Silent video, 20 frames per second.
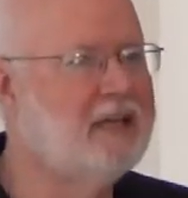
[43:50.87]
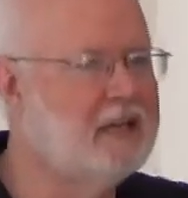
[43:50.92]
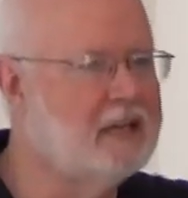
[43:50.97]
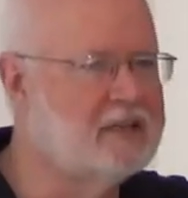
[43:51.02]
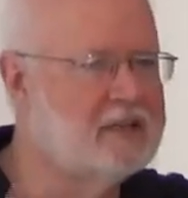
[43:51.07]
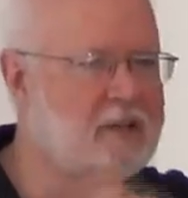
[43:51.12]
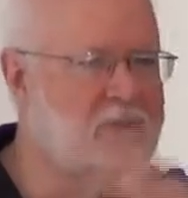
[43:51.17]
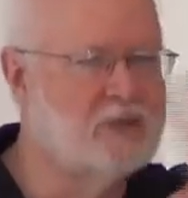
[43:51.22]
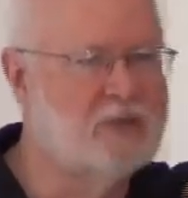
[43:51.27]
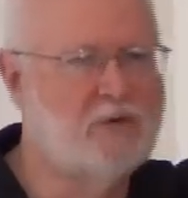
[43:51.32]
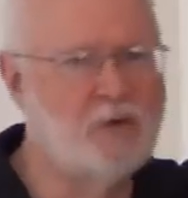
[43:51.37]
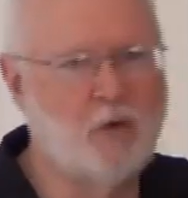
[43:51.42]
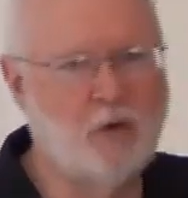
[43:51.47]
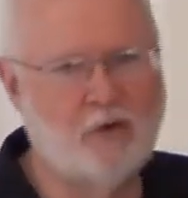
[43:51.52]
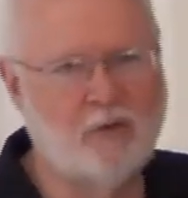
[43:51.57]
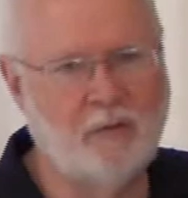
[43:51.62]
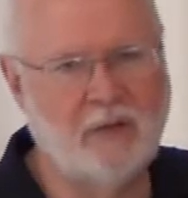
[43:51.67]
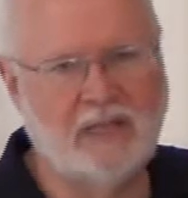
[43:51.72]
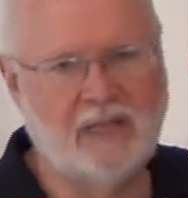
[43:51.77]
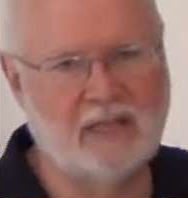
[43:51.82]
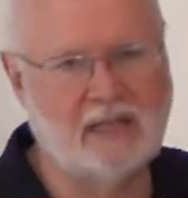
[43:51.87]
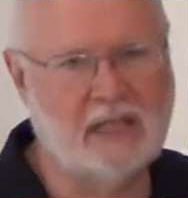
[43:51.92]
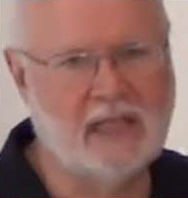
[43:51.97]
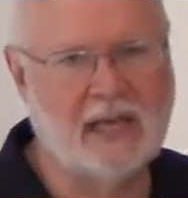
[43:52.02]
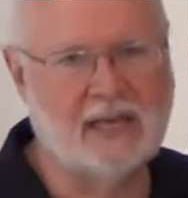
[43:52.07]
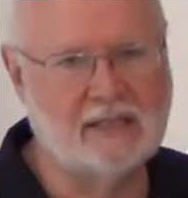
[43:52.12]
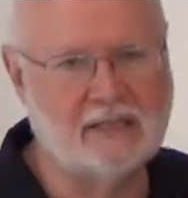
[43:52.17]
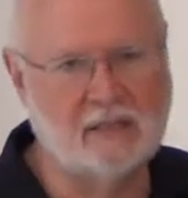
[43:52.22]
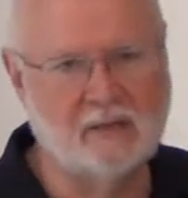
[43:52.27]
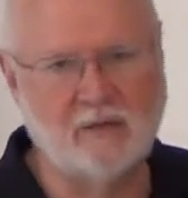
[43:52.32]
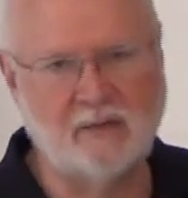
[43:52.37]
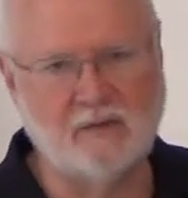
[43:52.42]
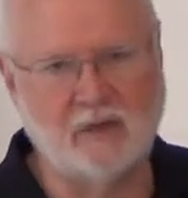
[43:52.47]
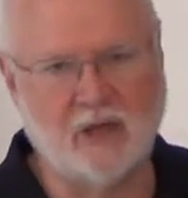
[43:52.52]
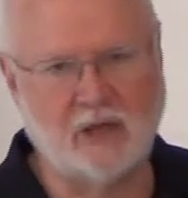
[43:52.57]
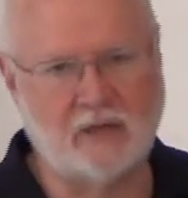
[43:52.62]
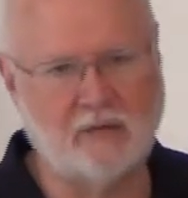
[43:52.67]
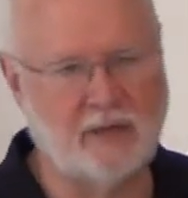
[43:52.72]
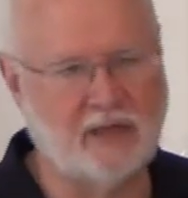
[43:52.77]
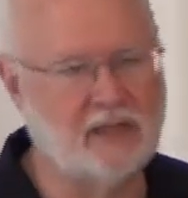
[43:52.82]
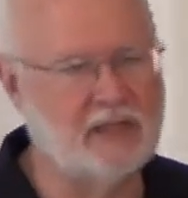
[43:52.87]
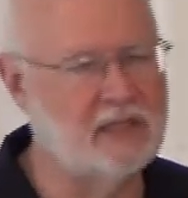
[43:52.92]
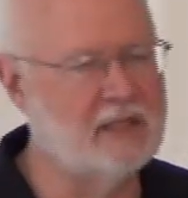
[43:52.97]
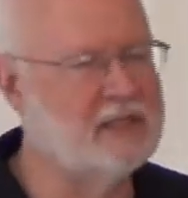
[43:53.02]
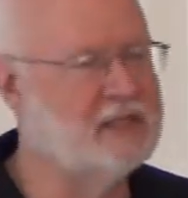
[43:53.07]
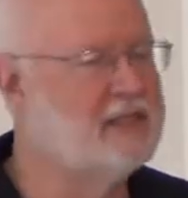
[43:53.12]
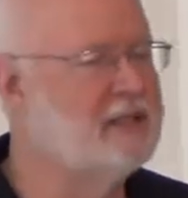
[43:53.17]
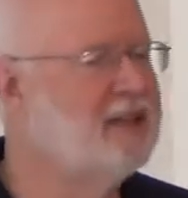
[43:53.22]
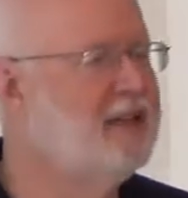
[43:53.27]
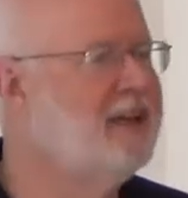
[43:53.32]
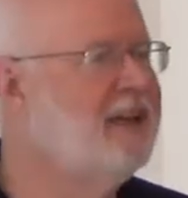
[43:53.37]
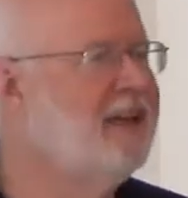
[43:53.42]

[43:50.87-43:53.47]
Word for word: because those of you who have been at the classes, we've talked about this,